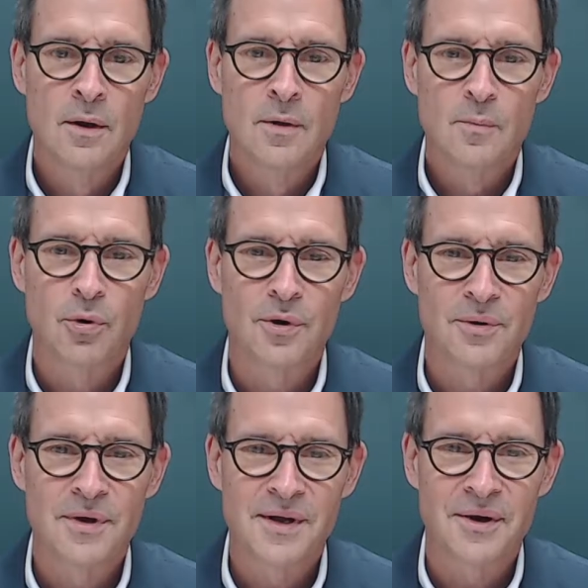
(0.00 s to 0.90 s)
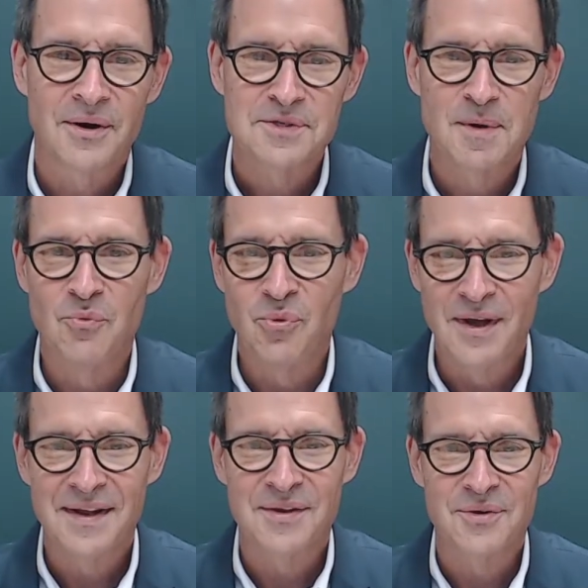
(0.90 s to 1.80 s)
Puerto Rico has been
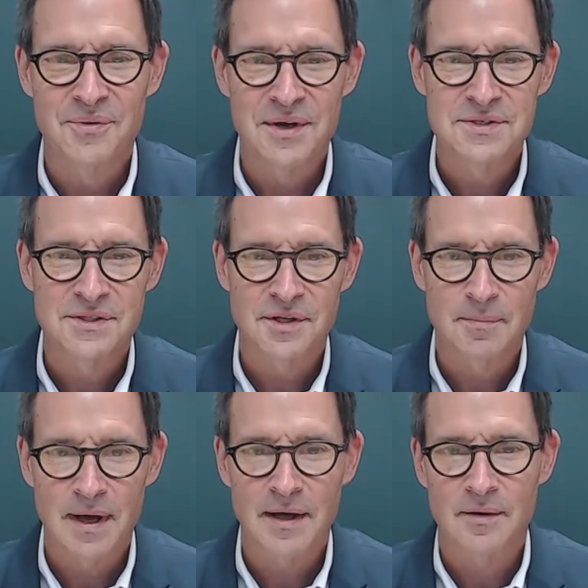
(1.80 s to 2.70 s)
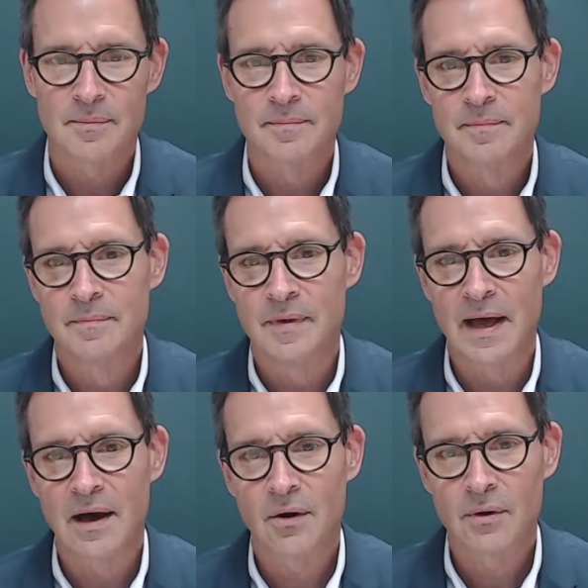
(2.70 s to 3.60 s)
winning the race to the bottom.
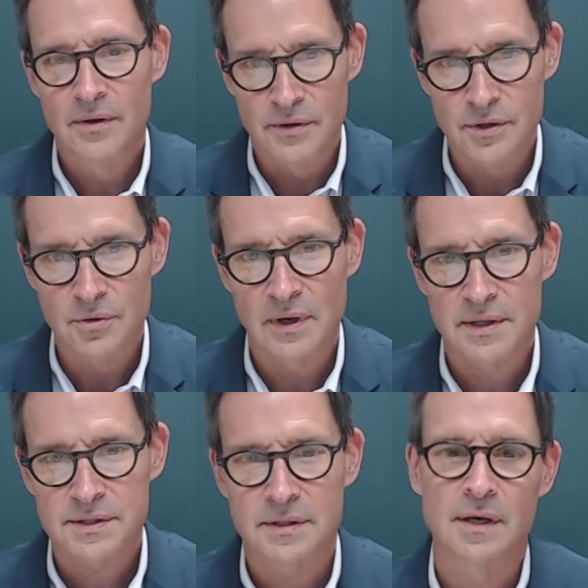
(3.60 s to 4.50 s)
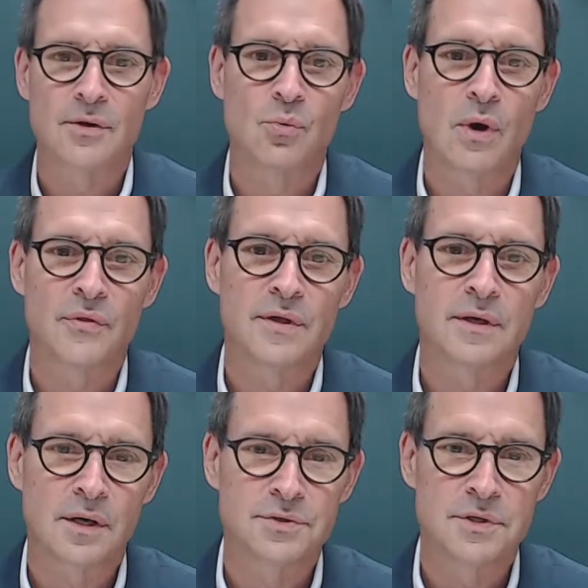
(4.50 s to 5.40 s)
Now, the U.S. and other wealthy
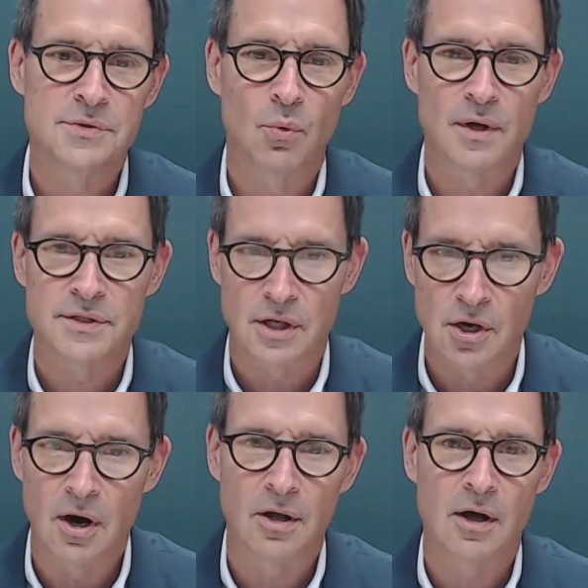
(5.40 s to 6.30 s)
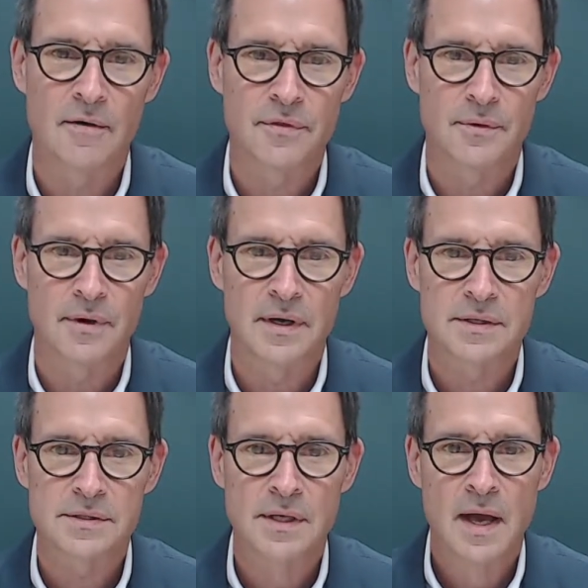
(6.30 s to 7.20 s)
countries want to call off the
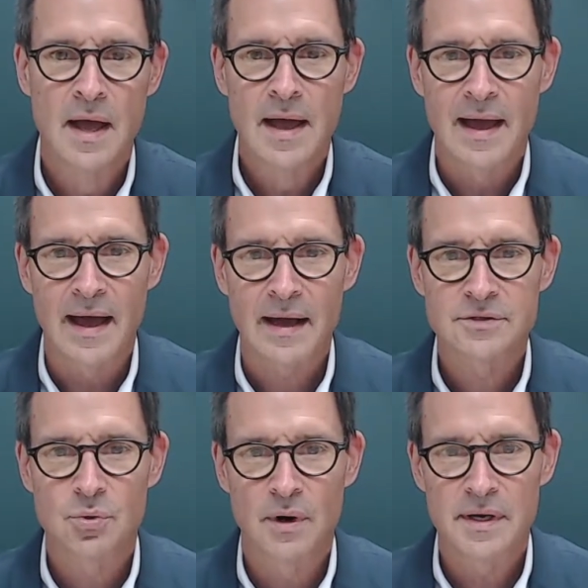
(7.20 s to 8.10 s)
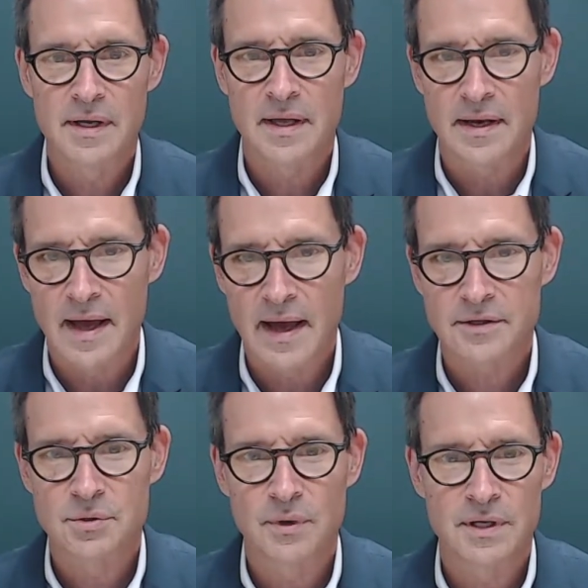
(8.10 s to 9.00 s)
race. Act 20 and
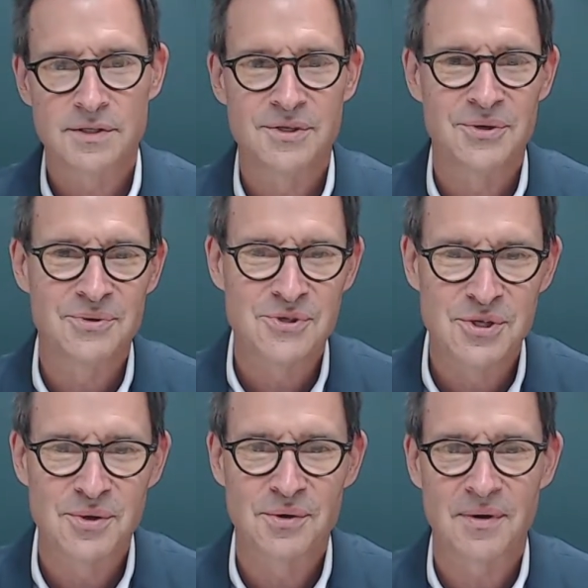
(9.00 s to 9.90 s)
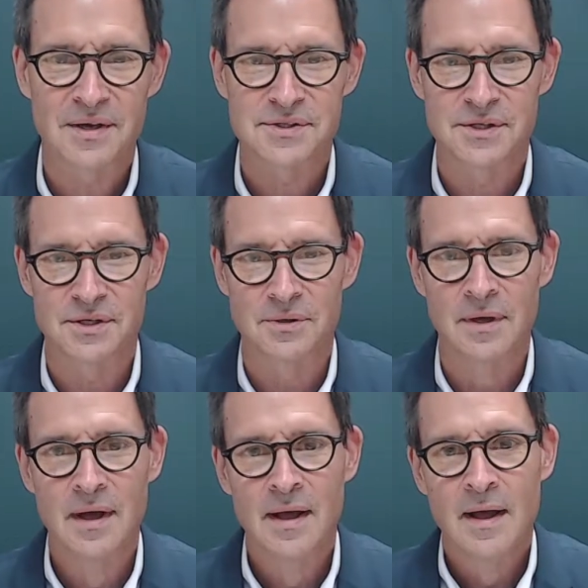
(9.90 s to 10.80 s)
Act 22 to the rescue.
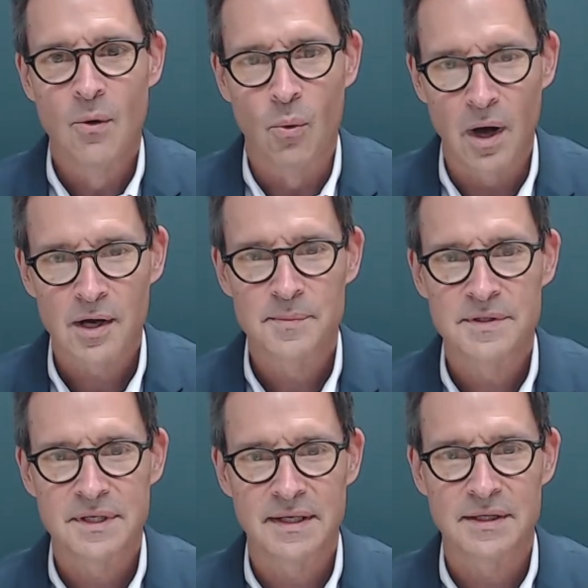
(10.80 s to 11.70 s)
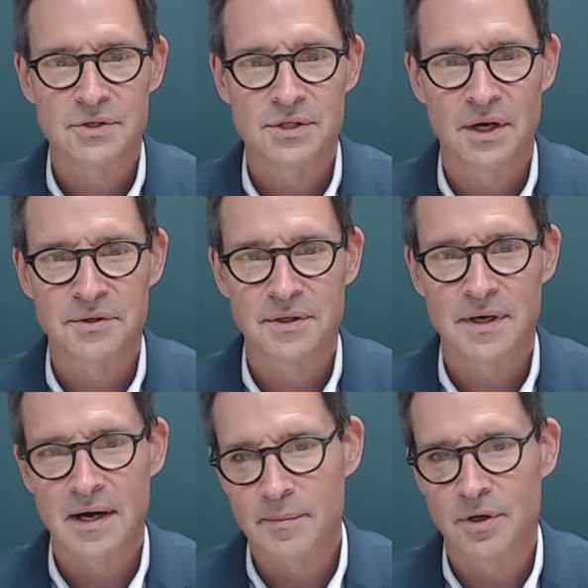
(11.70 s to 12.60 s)
Welcome to Taking
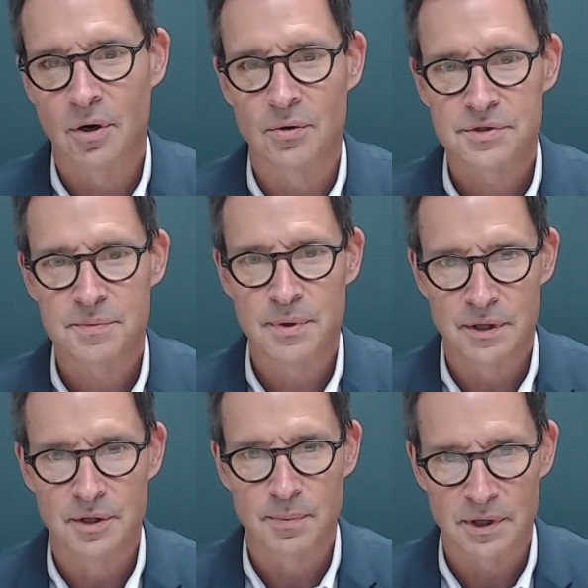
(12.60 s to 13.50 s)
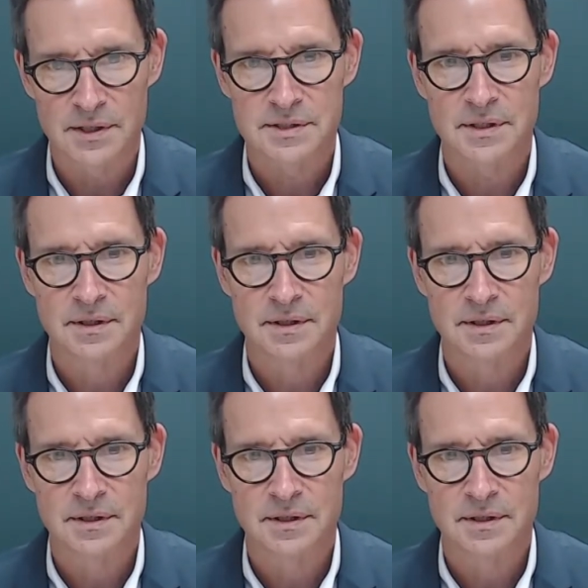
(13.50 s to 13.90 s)
Shelter. I'm your host, Peter Palsen.